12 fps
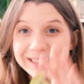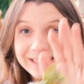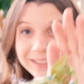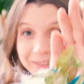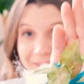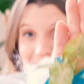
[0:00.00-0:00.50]

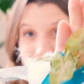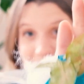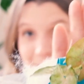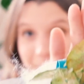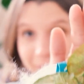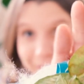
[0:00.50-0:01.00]
So this is
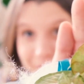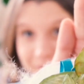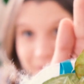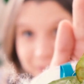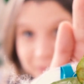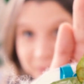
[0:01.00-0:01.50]
a
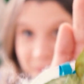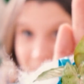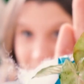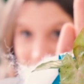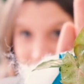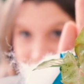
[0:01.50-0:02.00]
precious
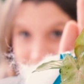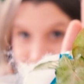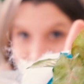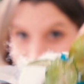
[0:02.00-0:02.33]
syngonium,